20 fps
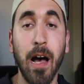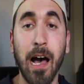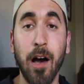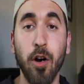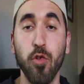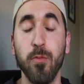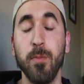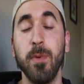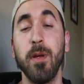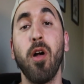I
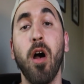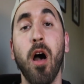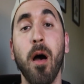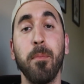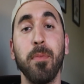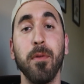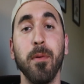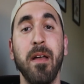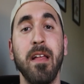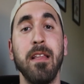would be
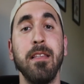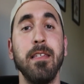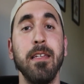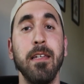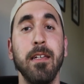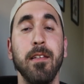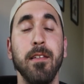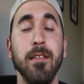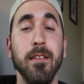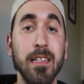
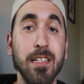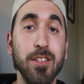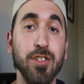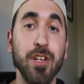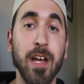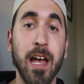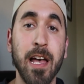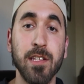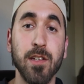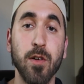complementing
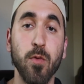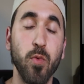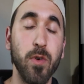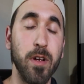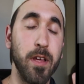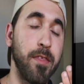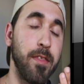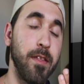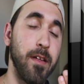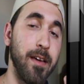Ninjask
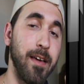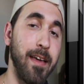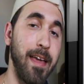with